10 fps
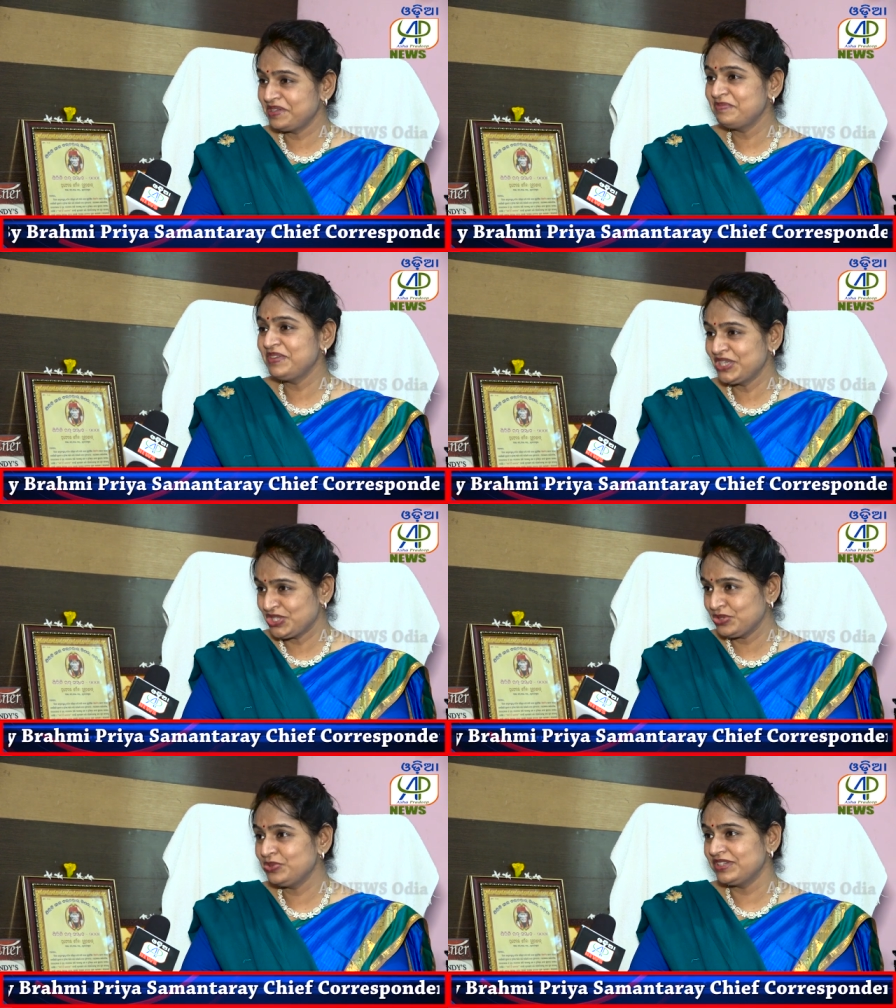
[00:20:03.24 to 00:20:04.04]
MBA
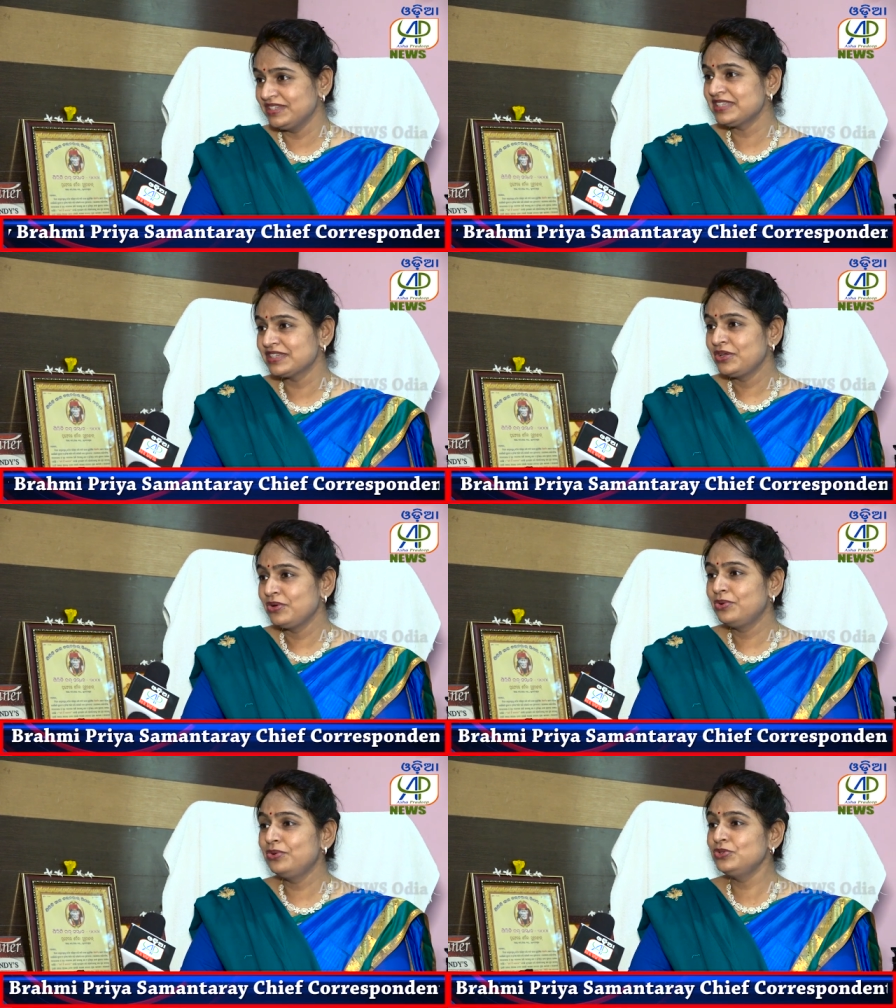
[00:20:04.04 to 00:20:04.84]
students
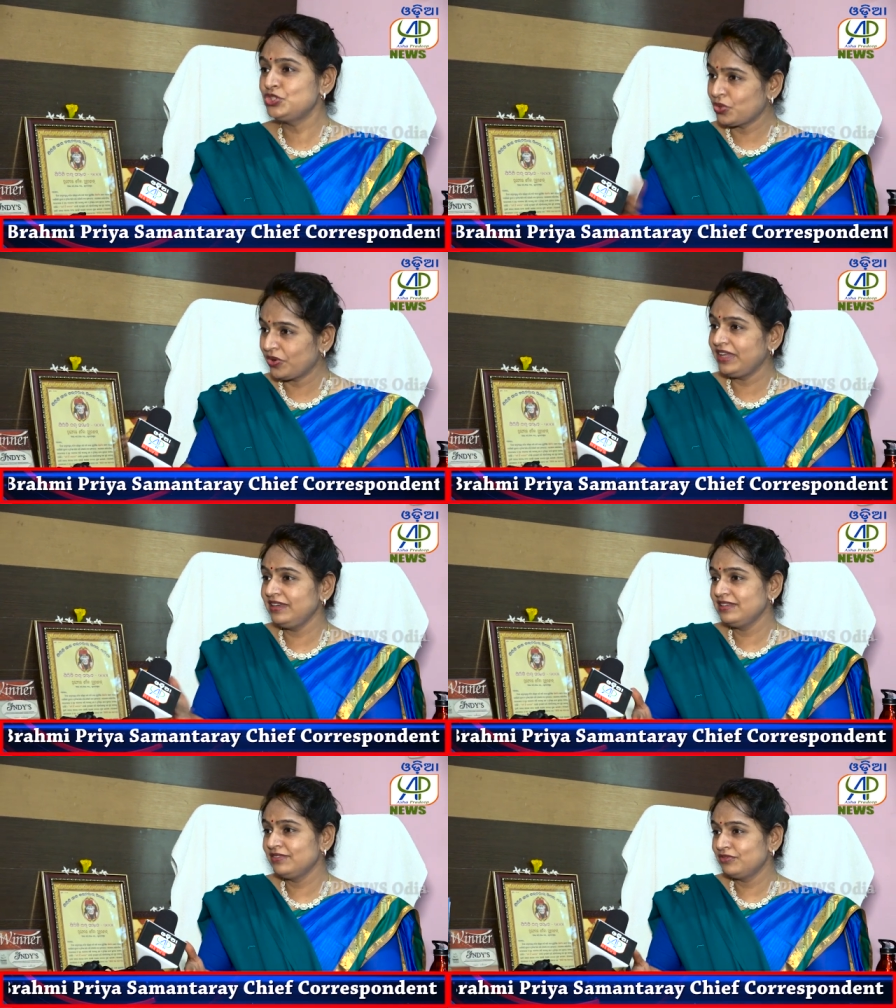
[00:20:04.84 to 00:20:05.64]
who
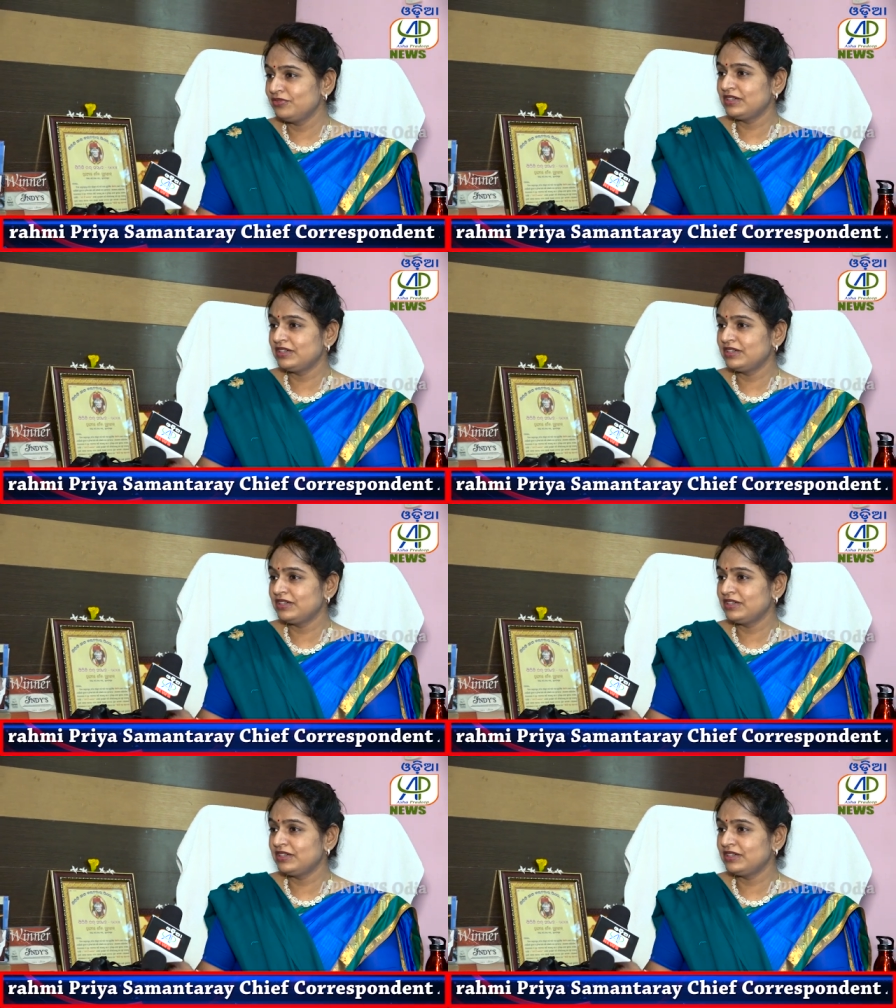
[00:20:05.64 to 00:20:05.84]
join,